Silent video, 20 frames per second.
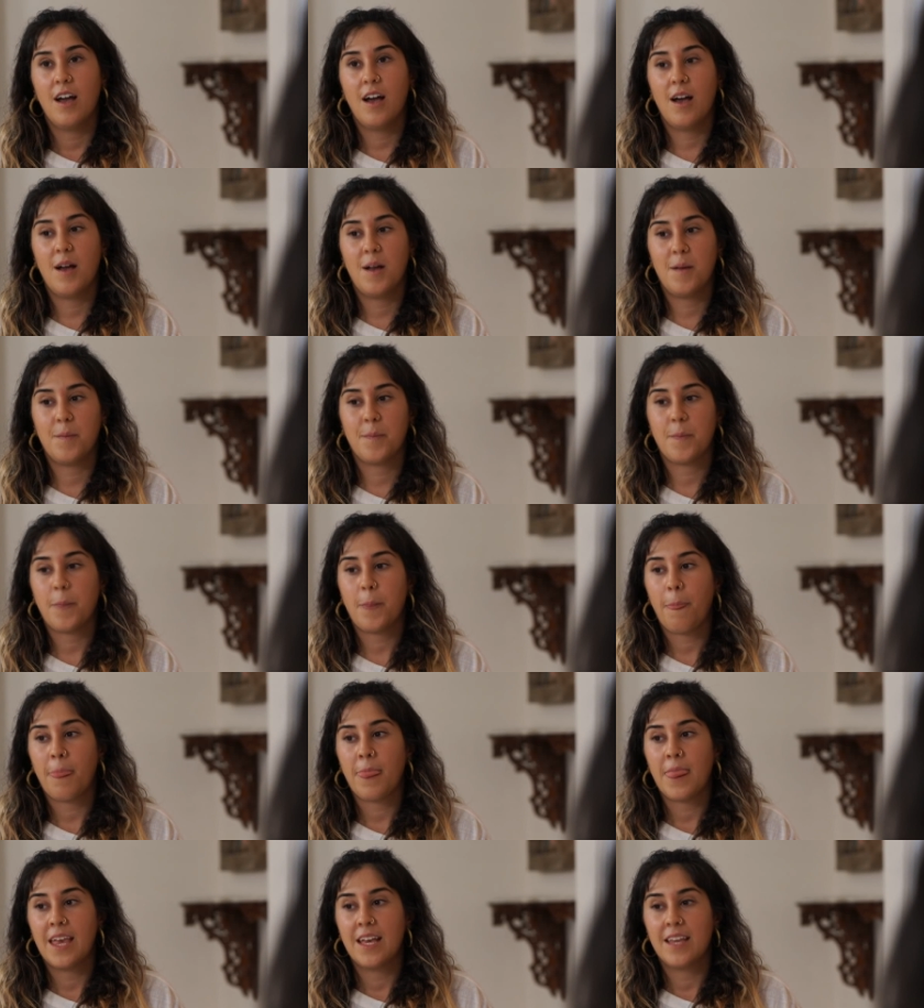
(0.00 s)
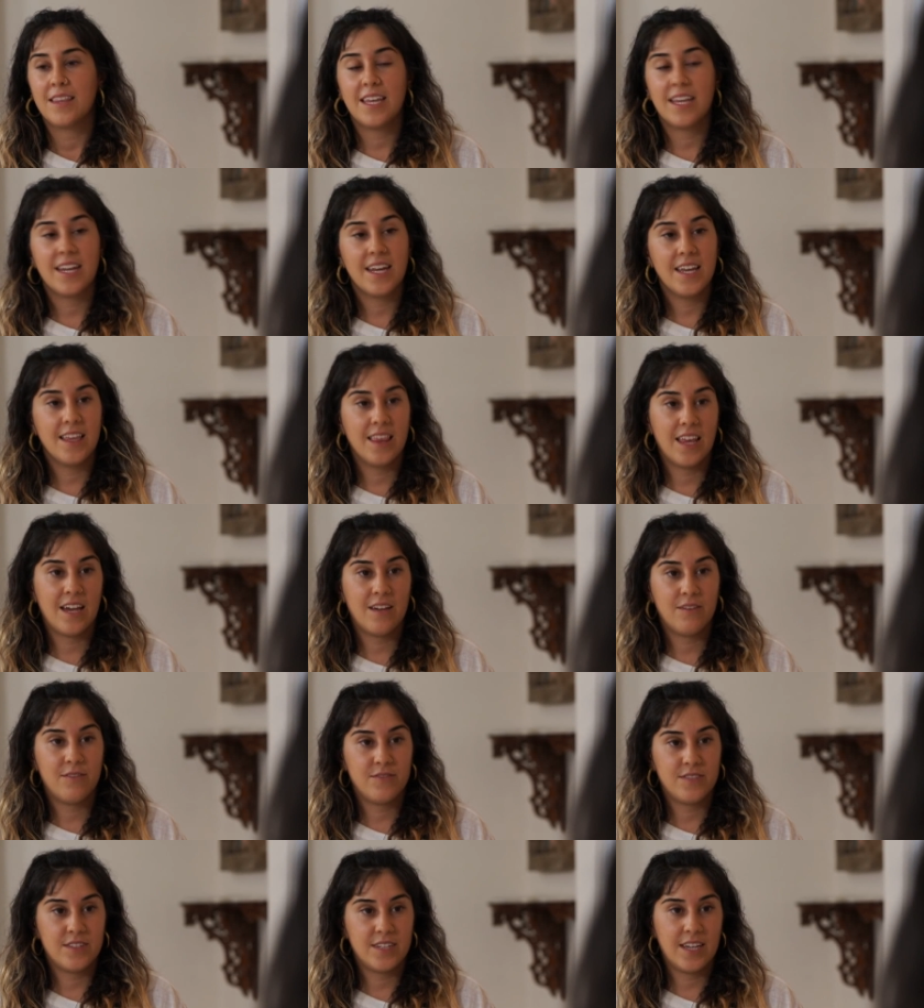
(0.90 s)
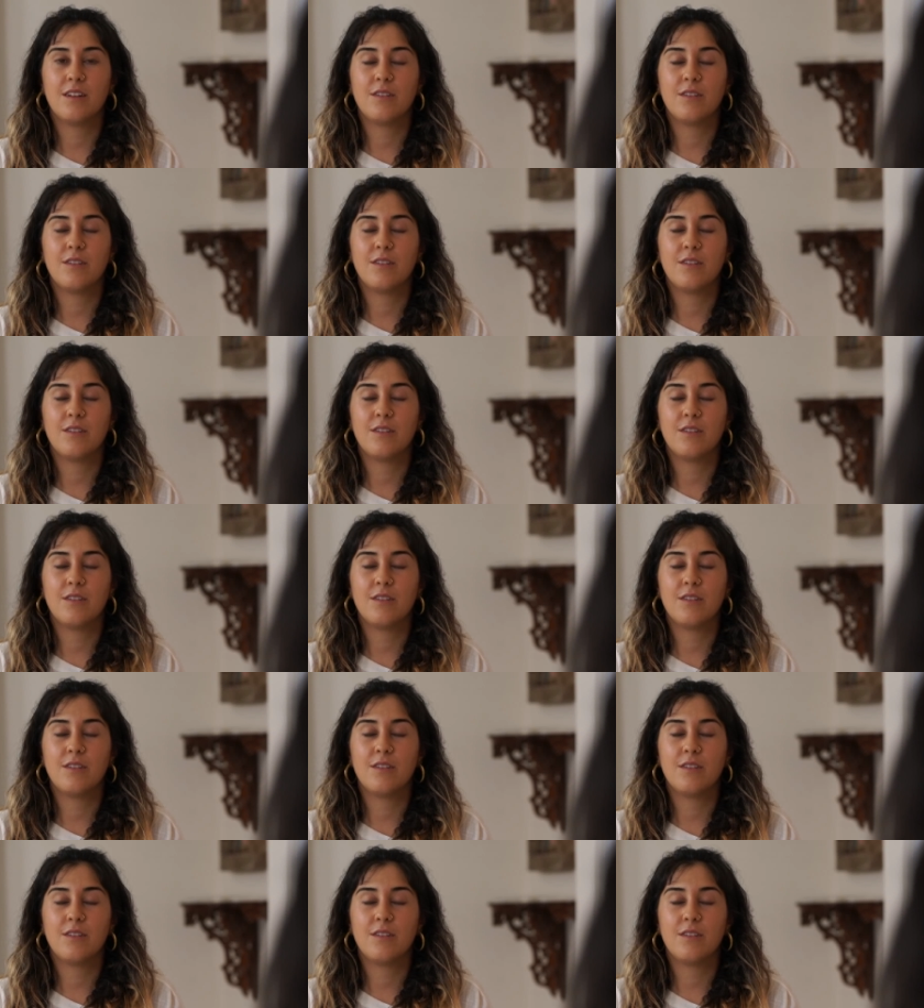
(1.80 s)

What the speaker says: then I left.